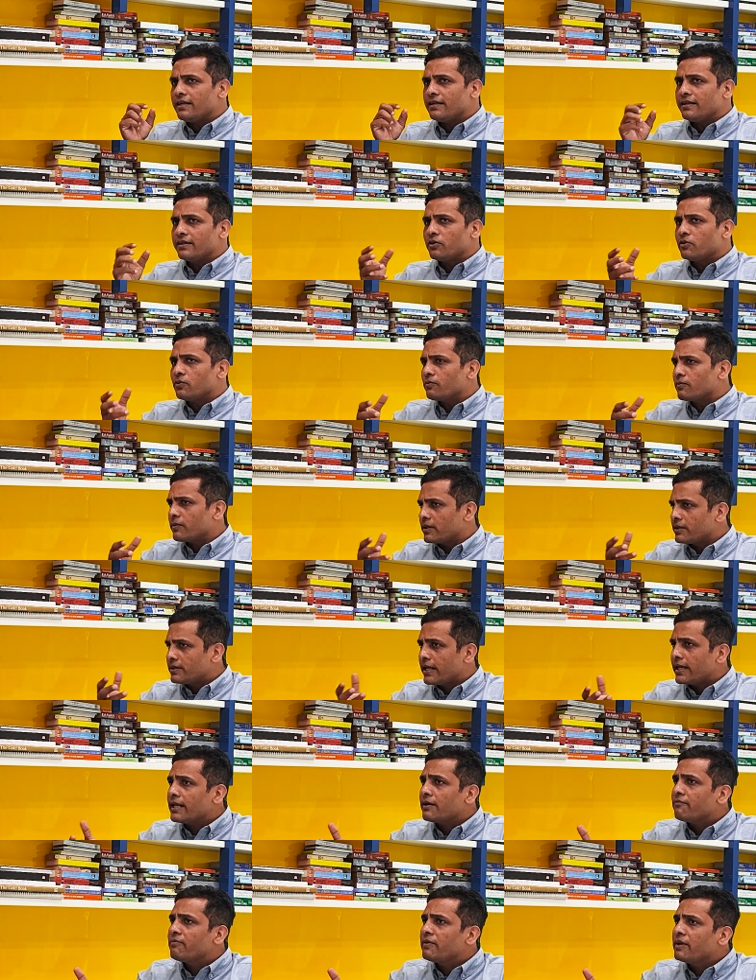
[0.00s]

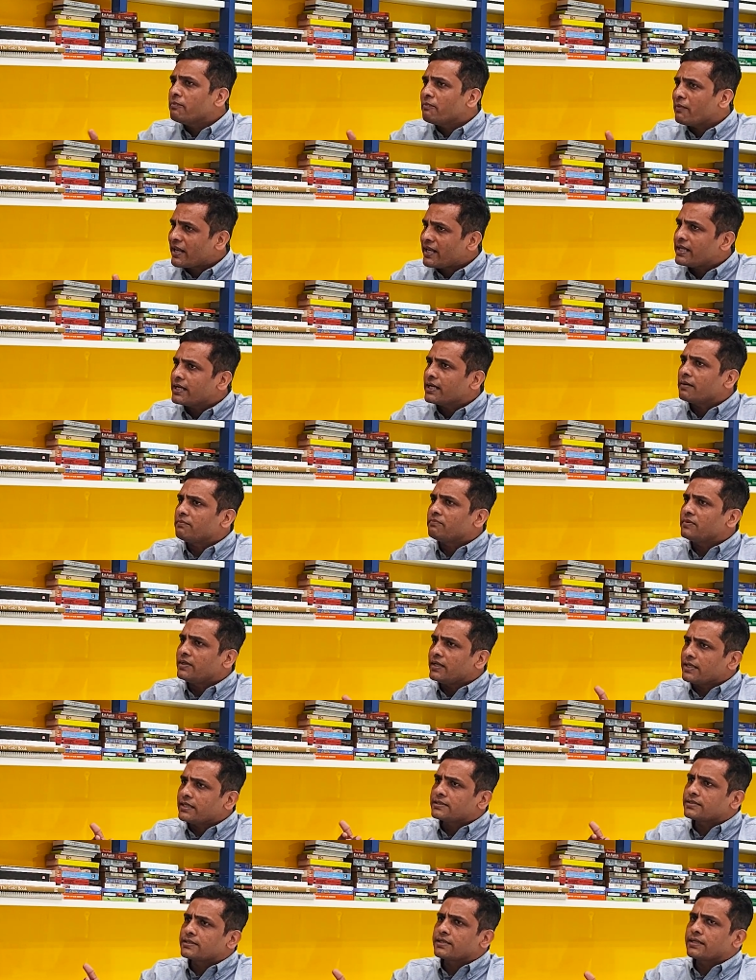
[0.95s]
there have been many
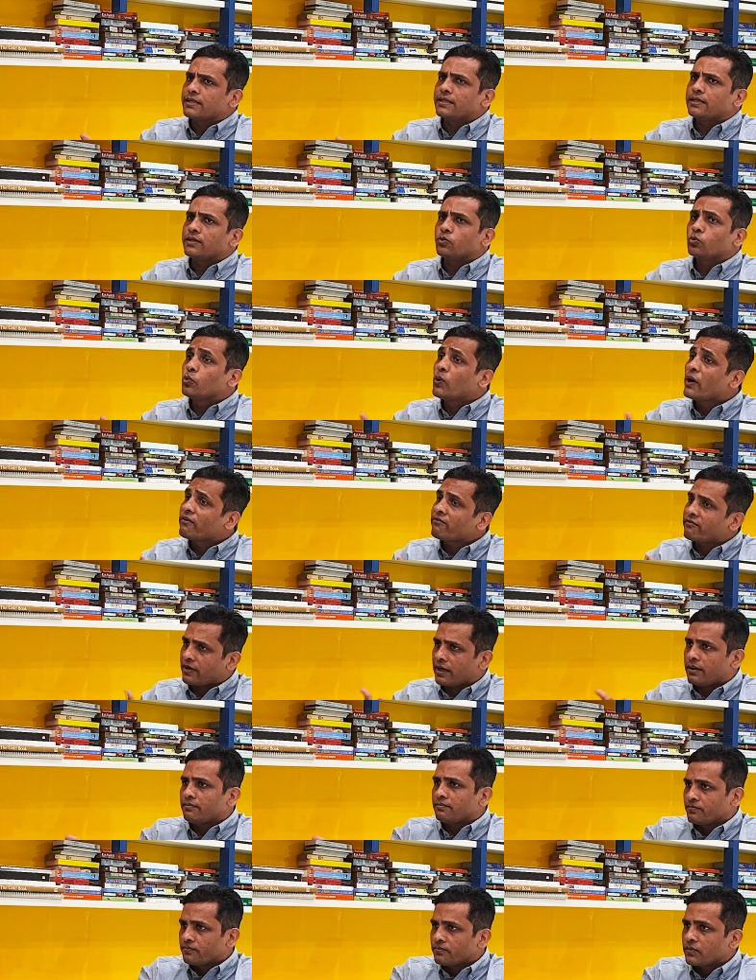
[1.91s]
companies who have
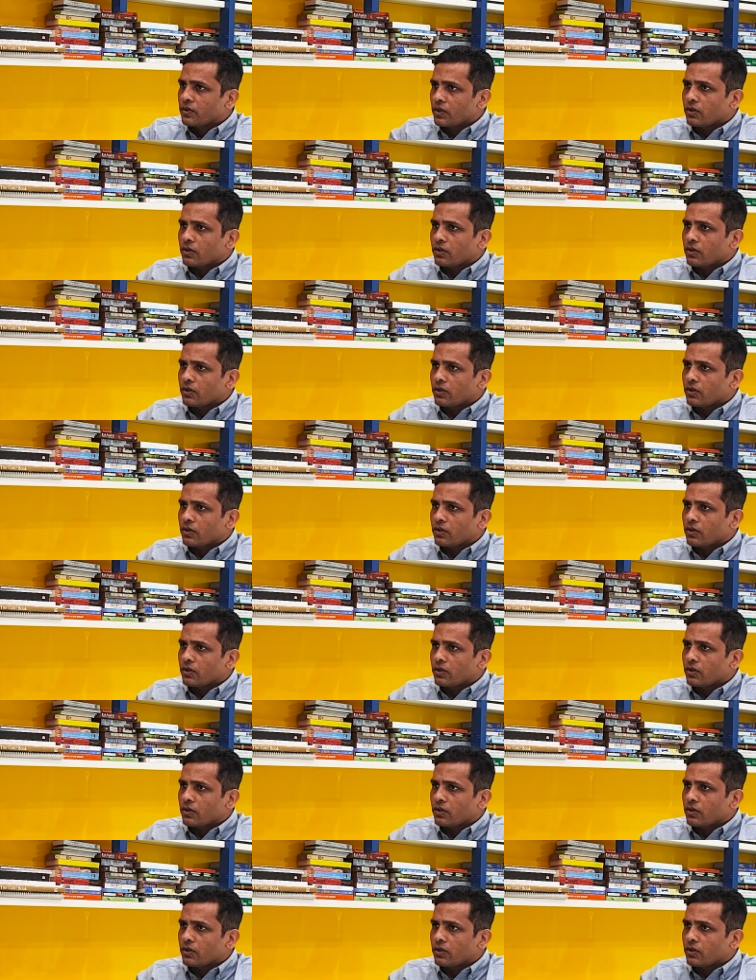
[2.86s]
come,